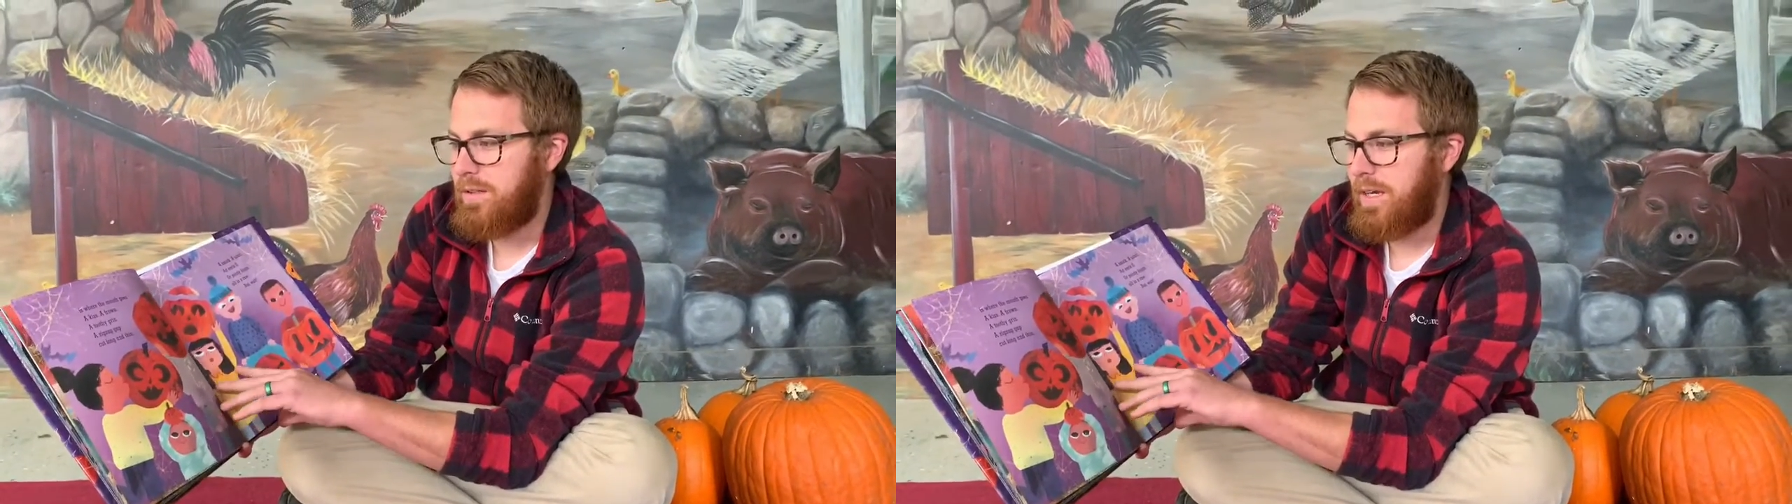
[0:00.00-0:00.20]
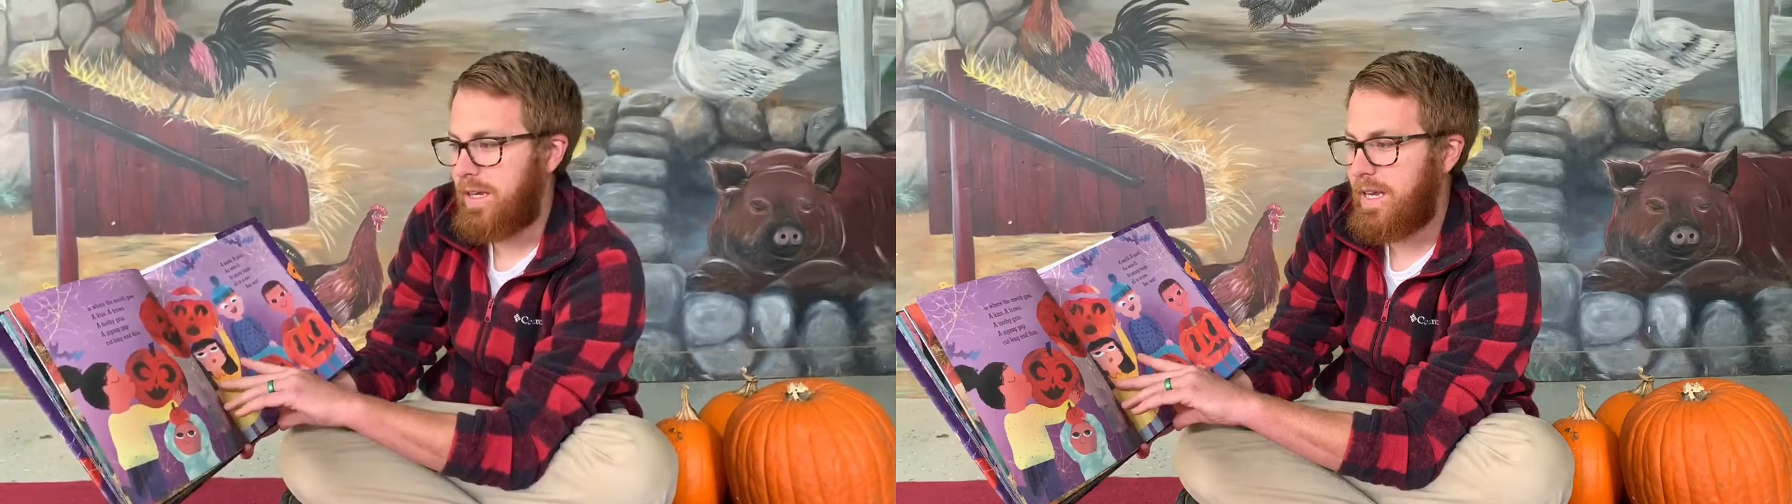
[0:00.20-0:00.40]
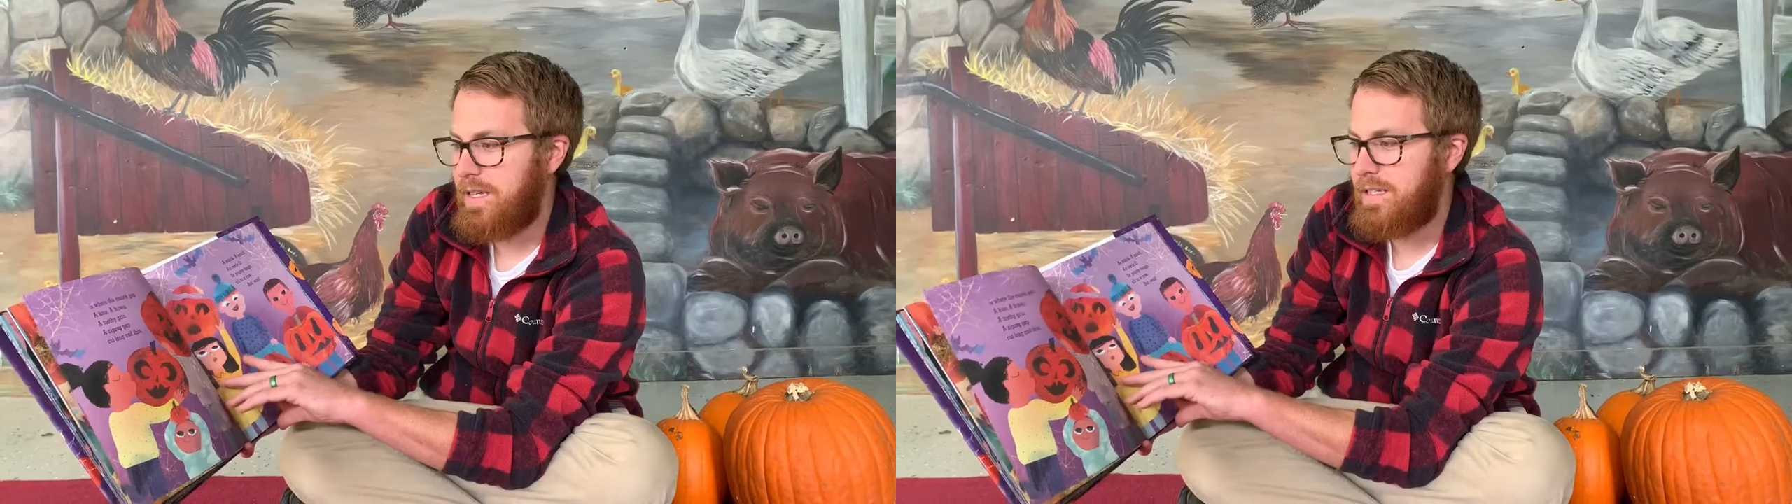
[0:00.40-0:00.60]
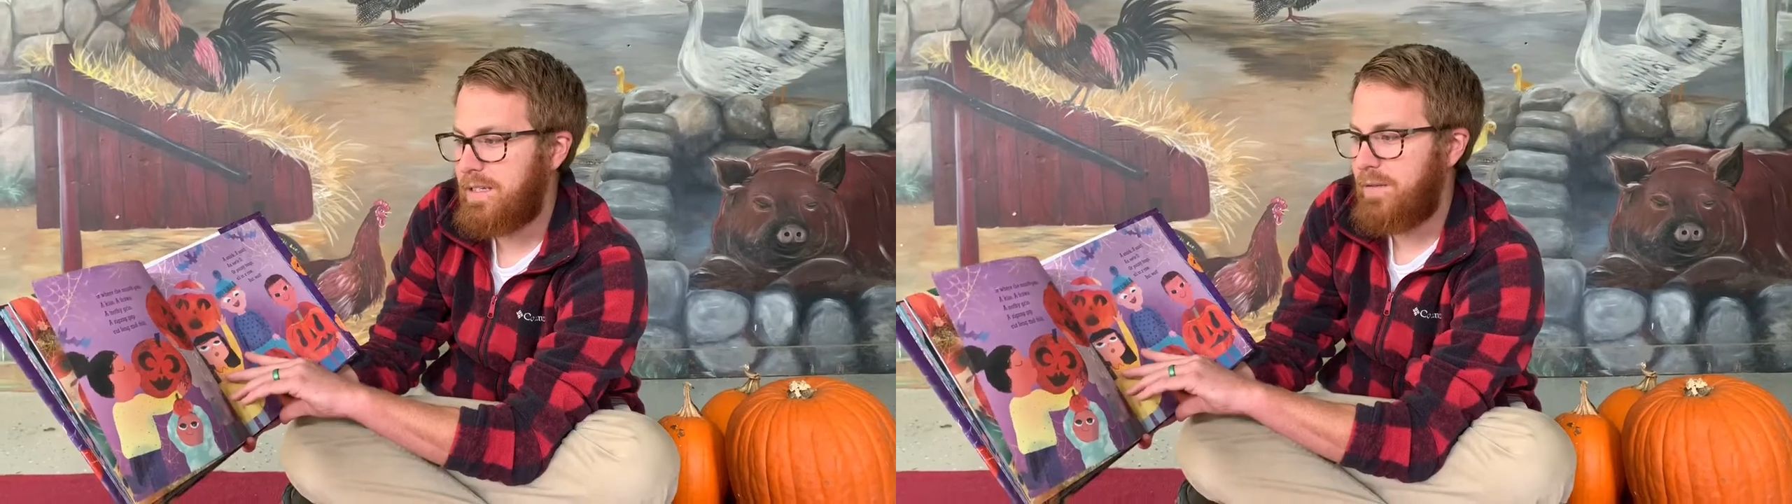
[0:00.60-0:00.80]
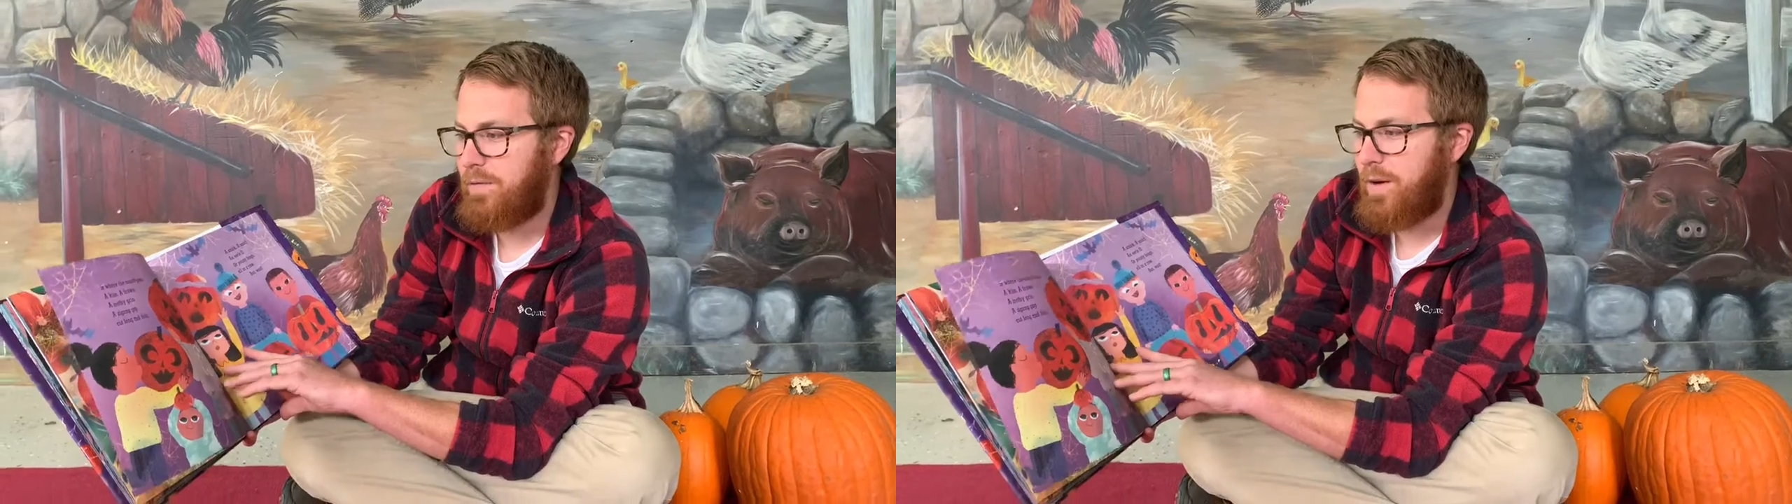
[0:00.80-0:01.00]
A kiss,
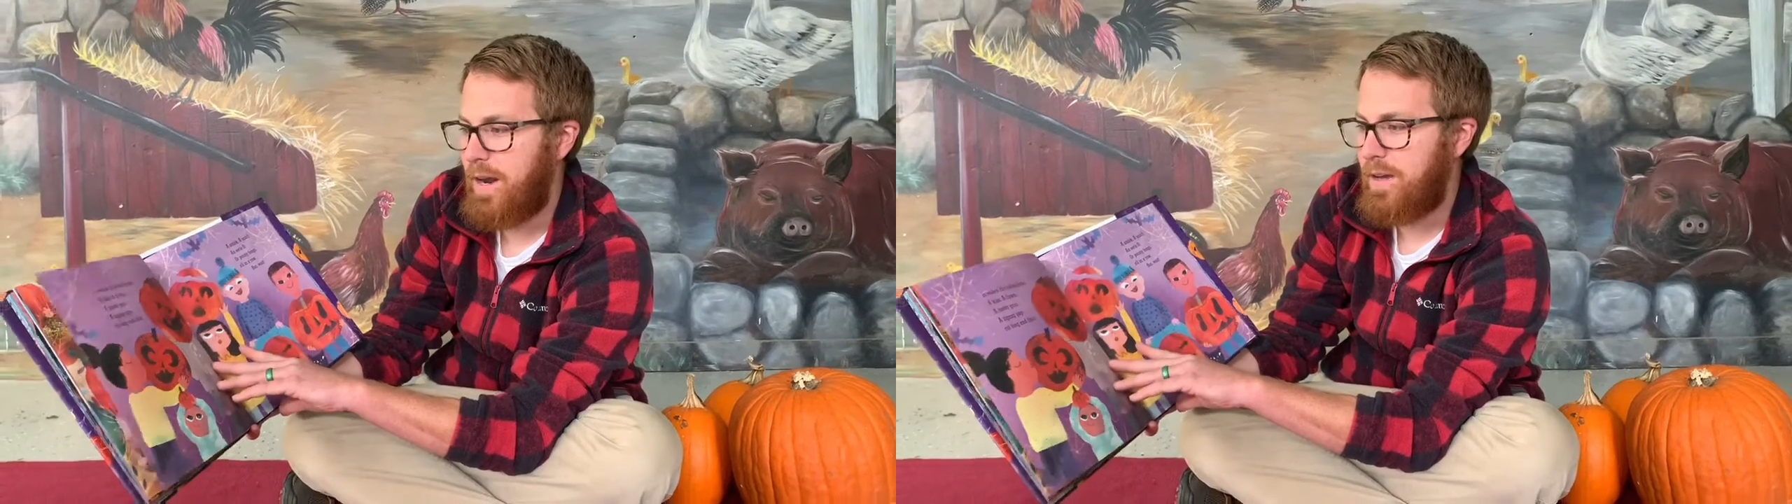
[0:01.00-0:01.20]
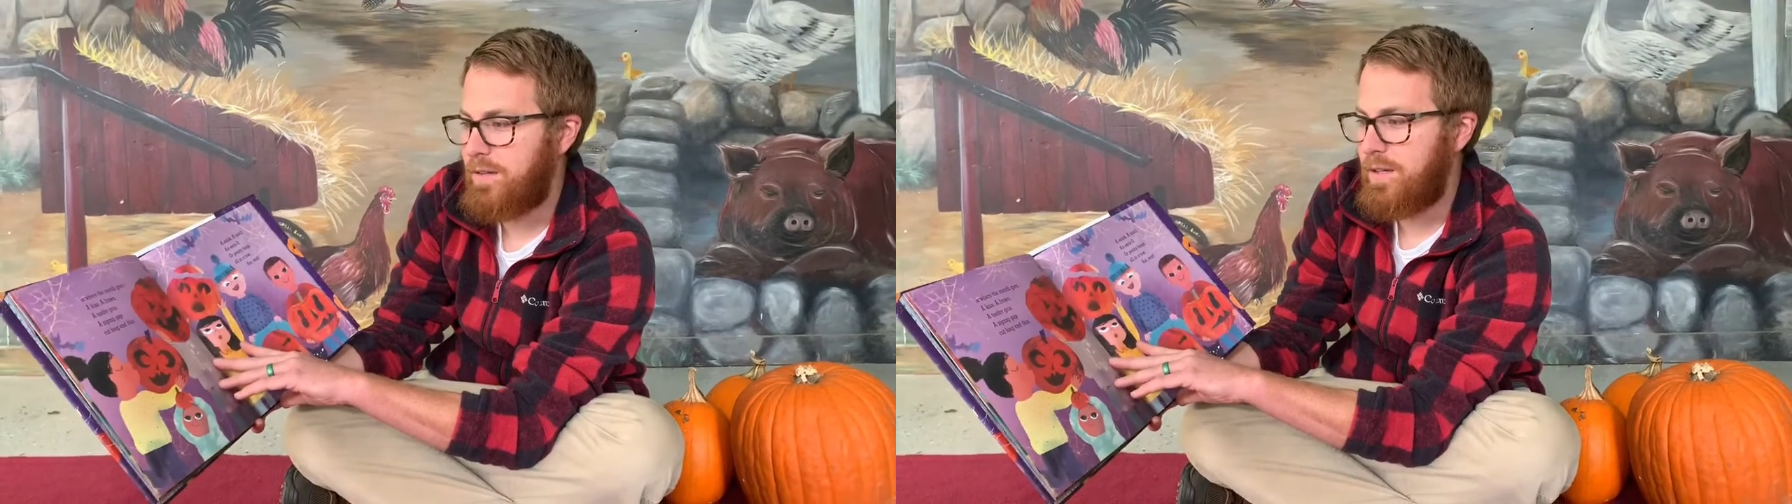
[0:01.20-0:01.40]
a frown,